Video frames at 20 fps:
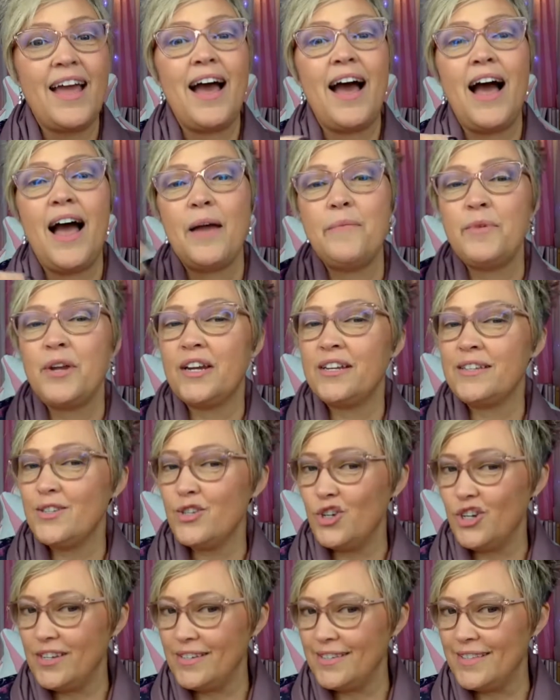I'm not as
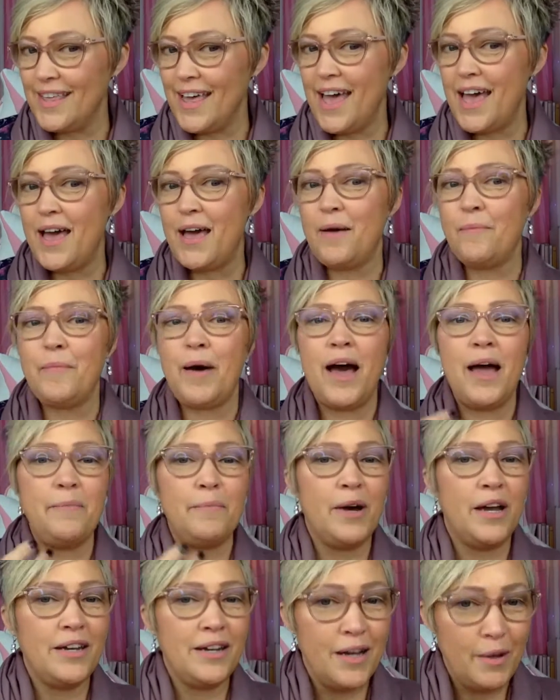good as them. I
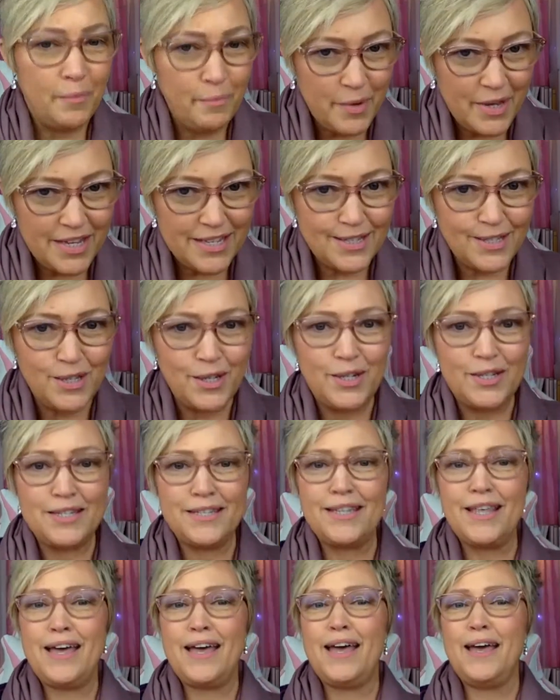might not be as good as
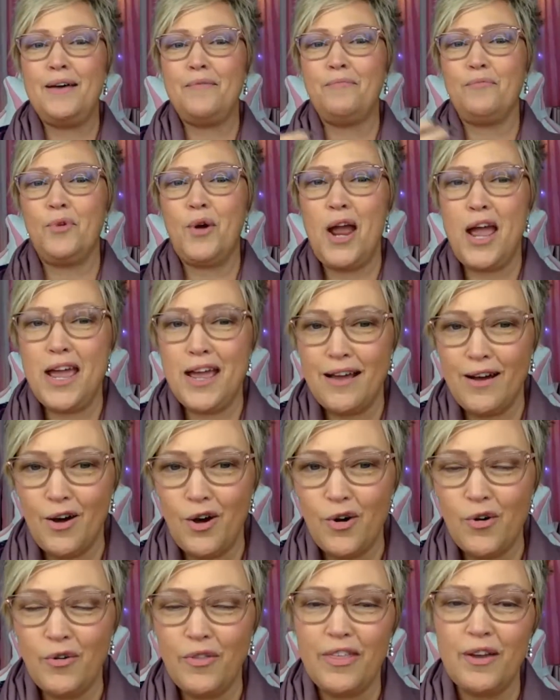them, right?
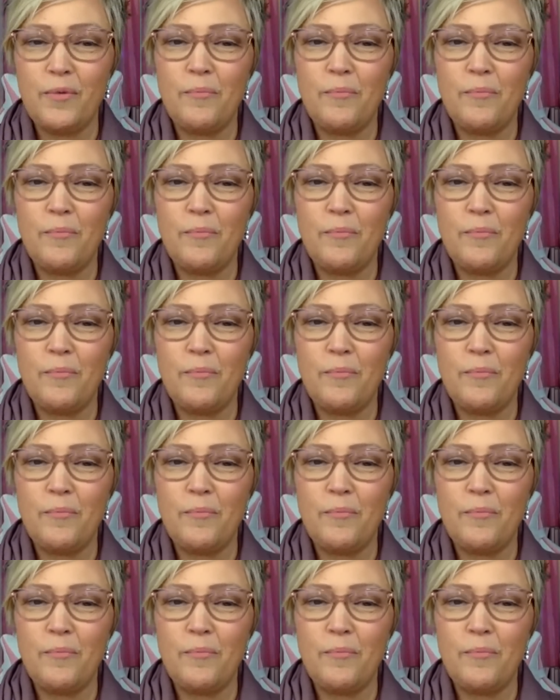Oh, they're